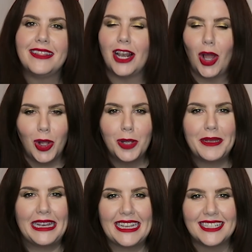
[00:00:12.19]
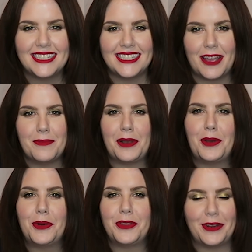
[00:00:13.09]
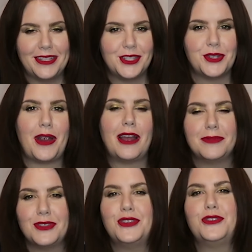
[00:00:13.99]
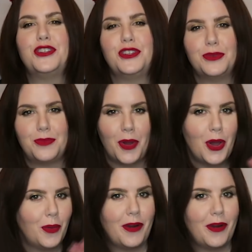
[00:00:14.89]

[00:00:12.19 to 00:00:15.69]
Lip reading: They'll all be linked down below, their Instagrams and YouTube,